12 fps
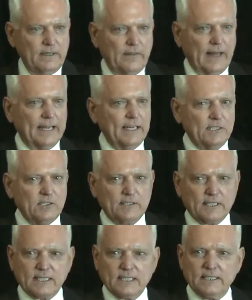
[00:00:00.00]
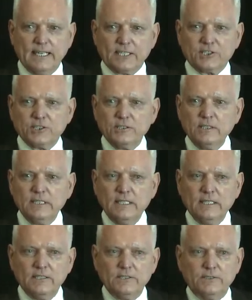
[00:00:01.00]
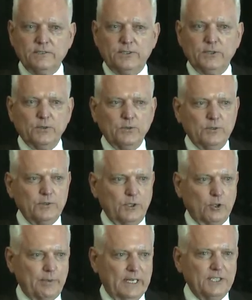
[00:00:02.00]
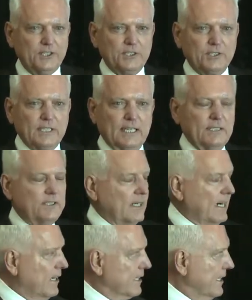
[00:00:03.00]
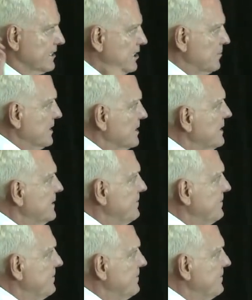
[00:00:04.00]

That is the connection to your patients and to our customers.